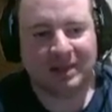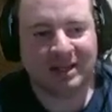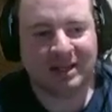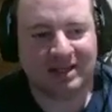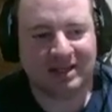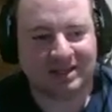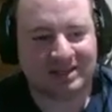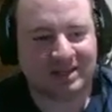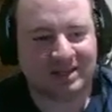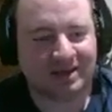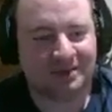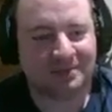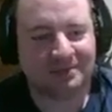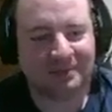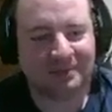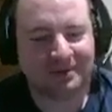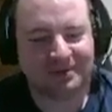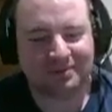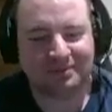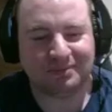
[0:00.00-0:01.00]
So
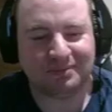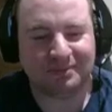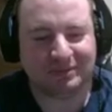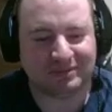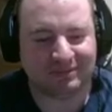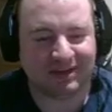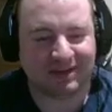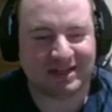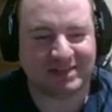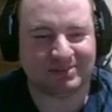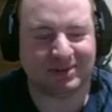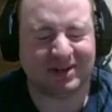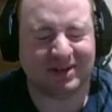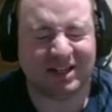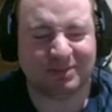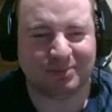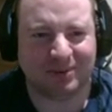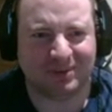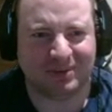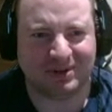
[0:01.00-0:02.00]
what's strange about this
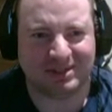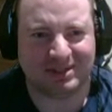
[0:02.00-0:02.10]
bonus